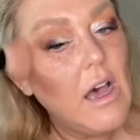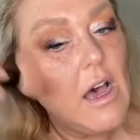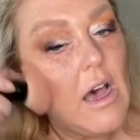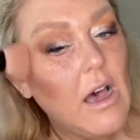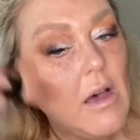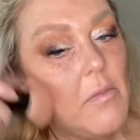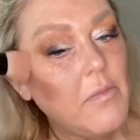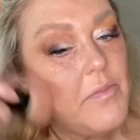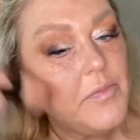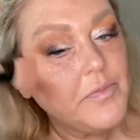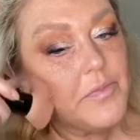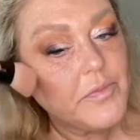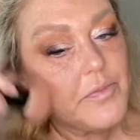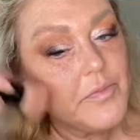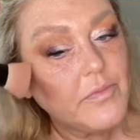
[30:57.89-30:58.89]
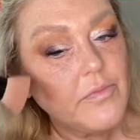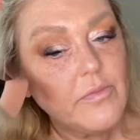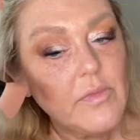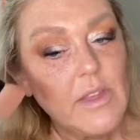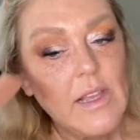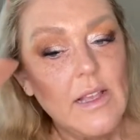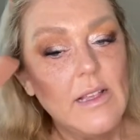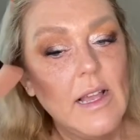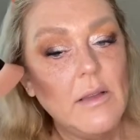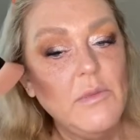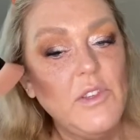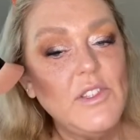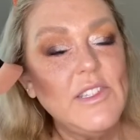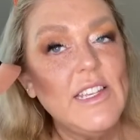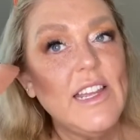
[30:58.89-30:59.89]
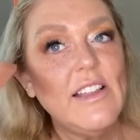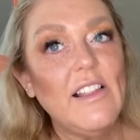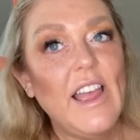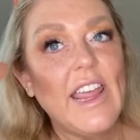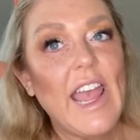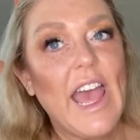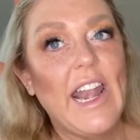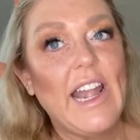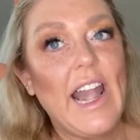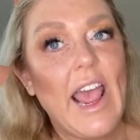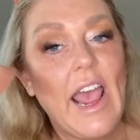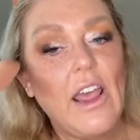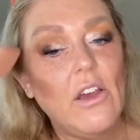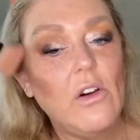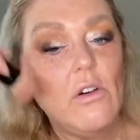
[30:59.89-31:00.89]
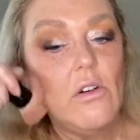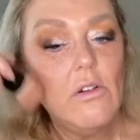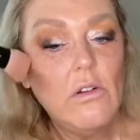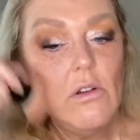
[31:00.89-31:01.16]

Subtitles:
I'm using it like at an angle,